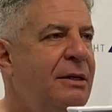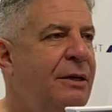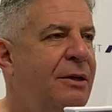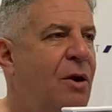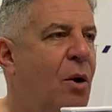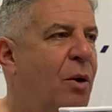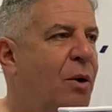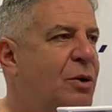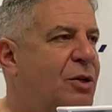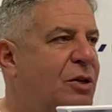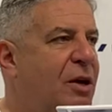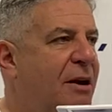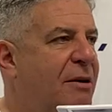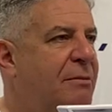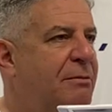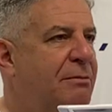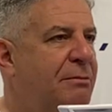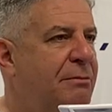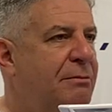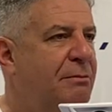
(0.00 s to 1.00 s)
knowing it was going
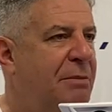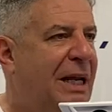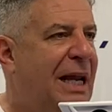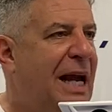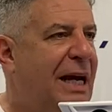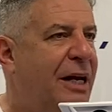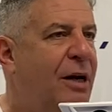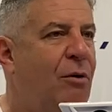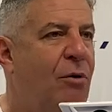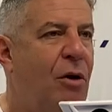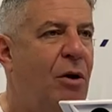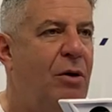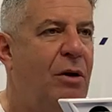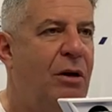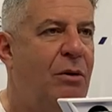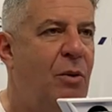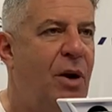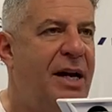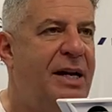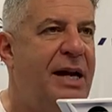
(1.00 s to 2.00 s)
to be like an
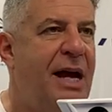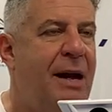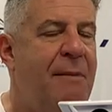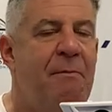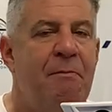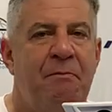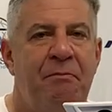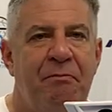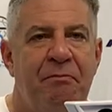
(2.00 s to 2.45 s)
away game,